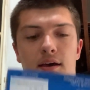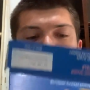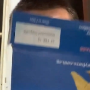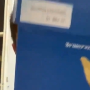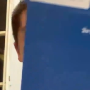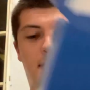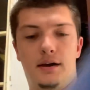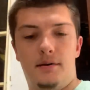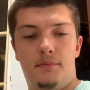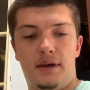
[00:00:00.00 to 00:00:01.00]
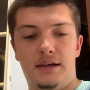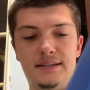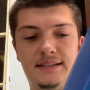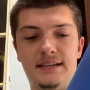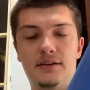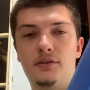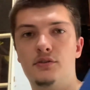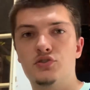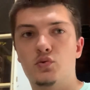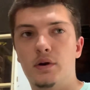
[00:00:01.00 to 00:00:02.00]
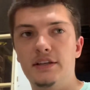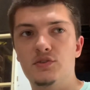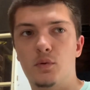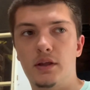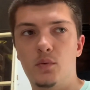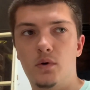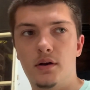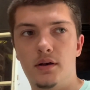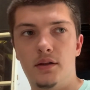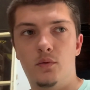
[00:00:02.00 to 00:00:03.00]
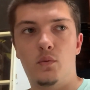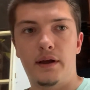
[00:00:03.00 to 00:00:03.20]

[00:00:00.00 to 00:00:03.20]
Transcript: um, until 2021